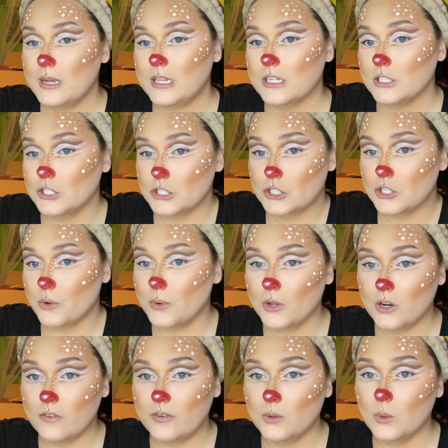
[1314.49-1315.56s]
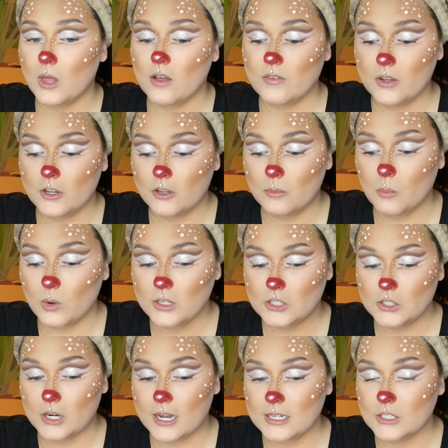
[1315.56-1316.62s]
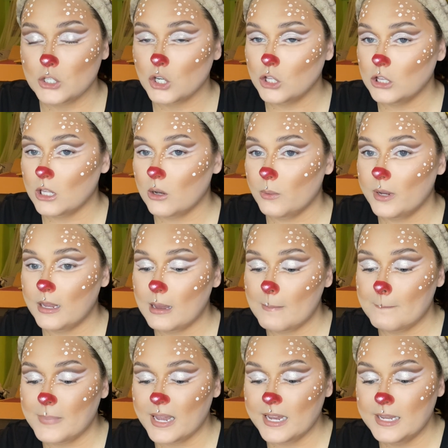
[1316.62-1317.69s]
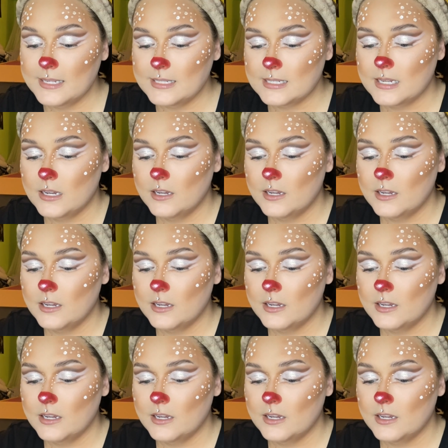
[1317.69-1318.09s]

They're just so good if you love a good moisturized, glowy base.